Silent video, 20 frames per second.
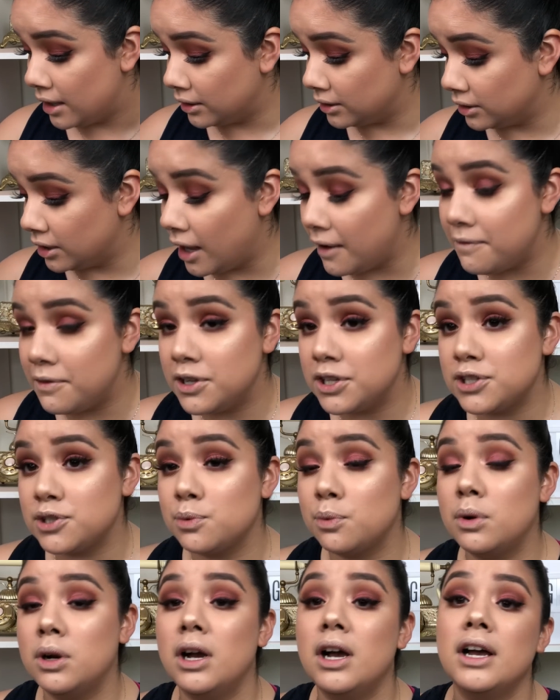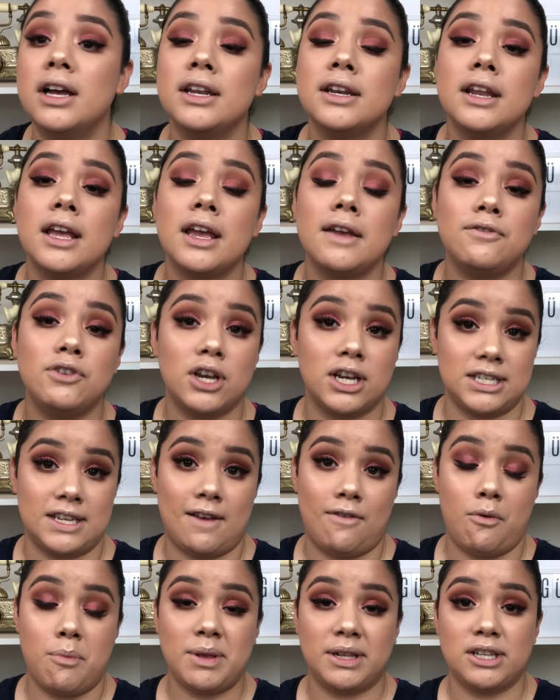Love this one. If you guys
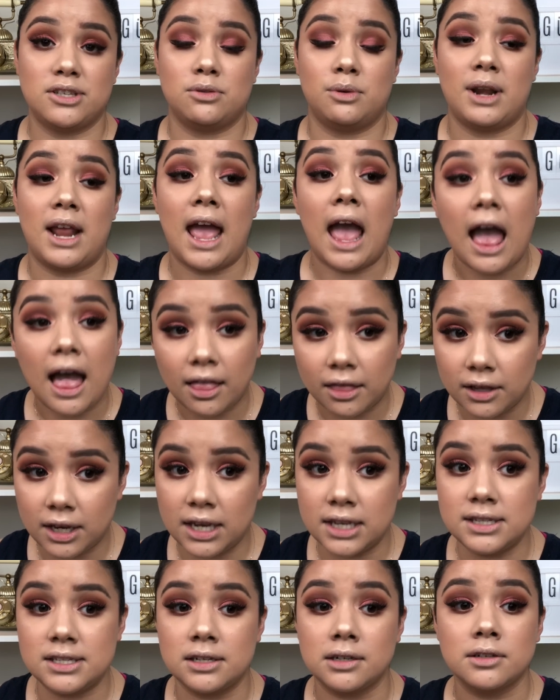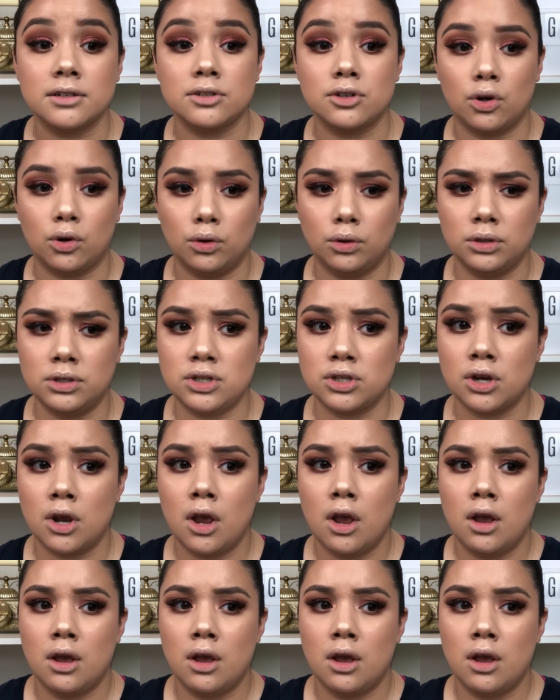haven't picked this one, Elegance and Indulge.